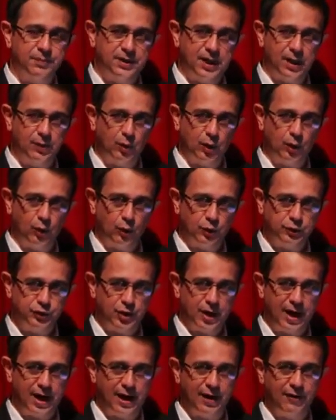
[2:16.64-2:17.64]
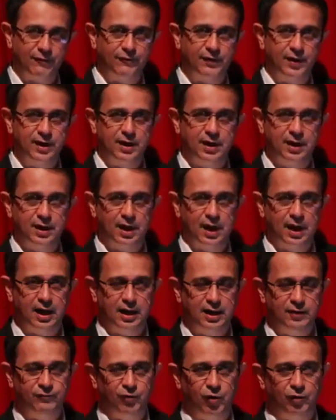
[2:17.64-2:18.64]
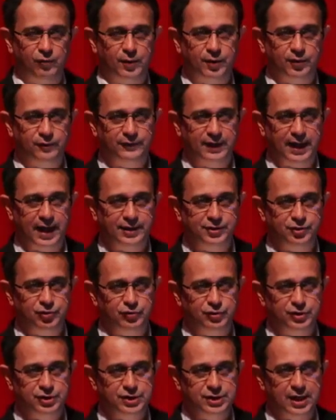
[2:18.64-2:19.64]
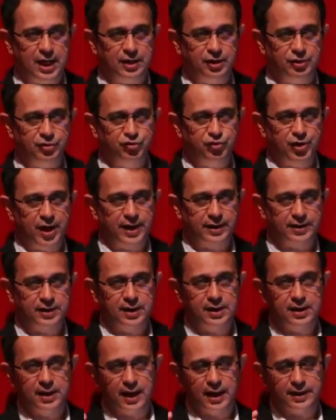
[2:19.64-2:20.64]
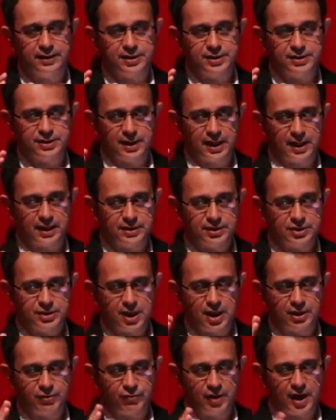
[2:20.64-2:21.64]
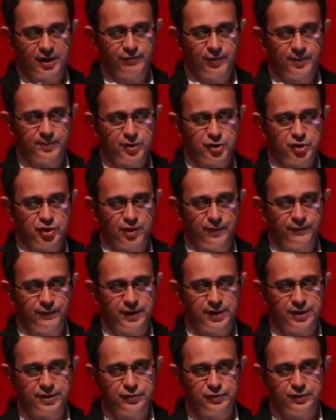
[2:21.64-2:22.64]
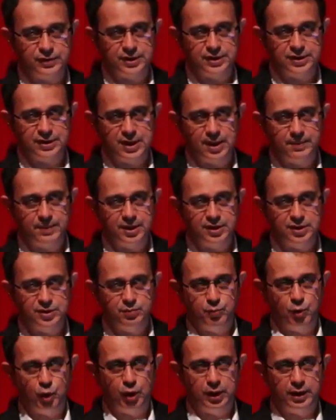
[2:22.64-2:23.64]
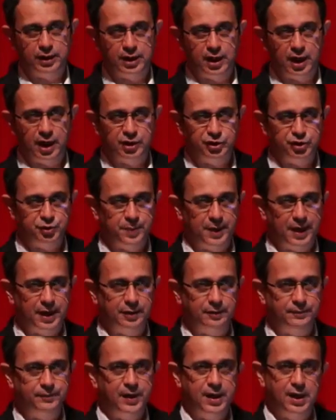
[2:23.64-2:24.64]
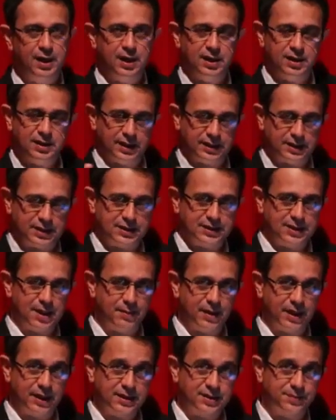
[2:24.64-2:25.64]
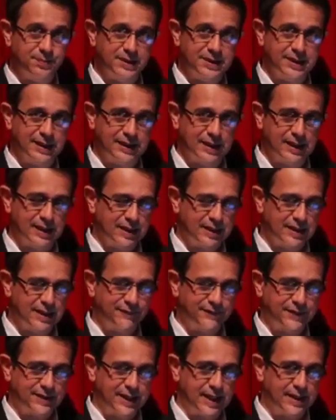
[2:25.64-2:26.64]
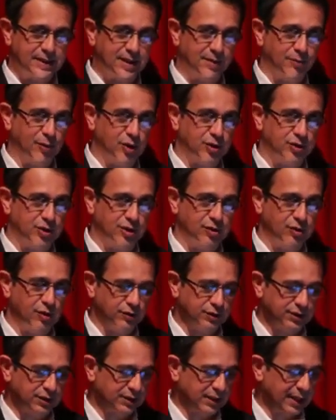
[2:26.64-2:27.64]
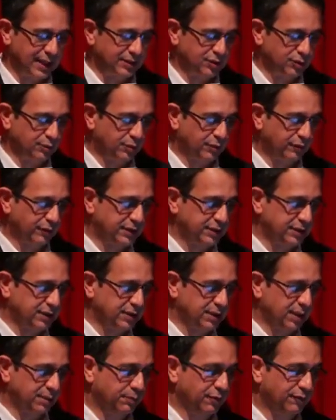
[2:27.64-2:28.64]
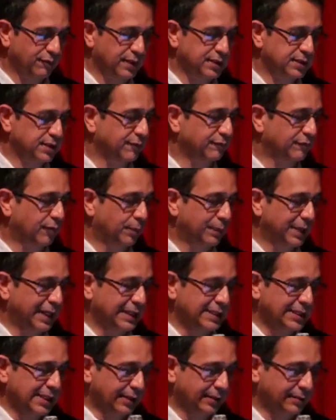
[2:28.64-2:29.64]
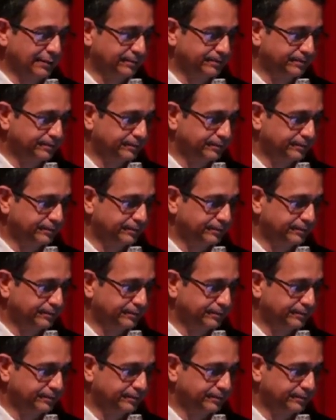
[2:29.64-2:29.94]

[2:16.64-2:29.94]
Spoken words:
They will also have involvement of the gastrointestinal tract, and this can start right from the esophagus to the stomach, small and large bowel. In the stomach, it's particularly devastating because it causes gastroparesis and prevents them from eating